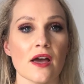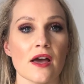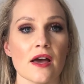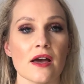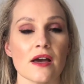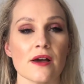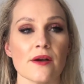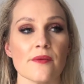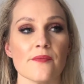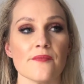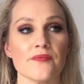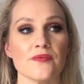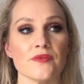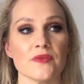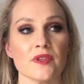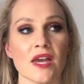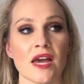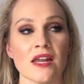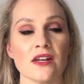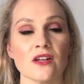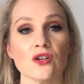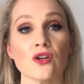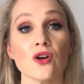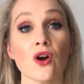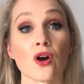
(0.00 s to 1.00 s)
and
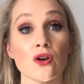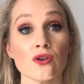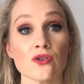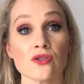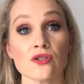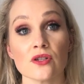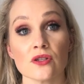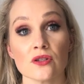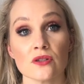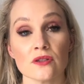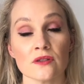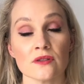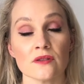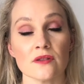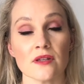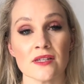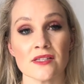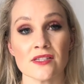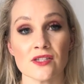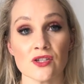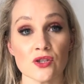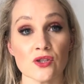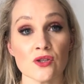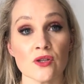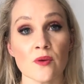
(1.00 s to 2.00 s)

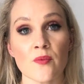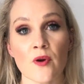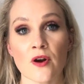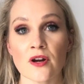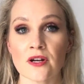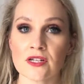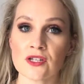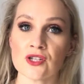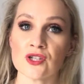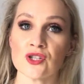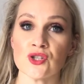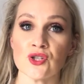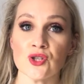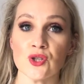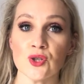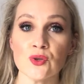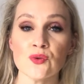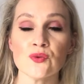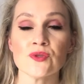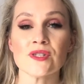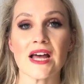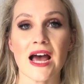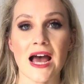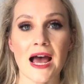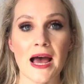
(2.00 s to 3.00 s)
the product is
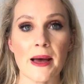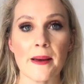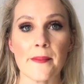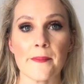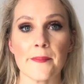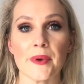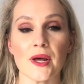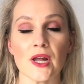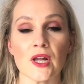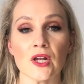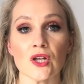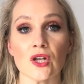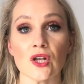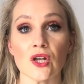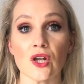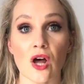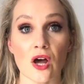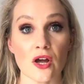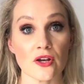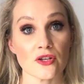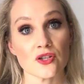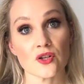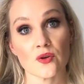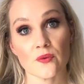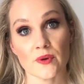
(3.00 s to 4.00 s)
used up a
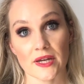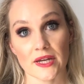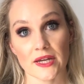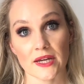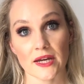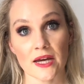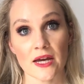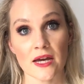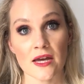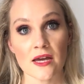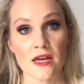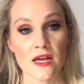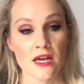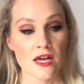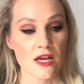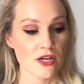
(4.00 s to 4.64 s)
lot quicker.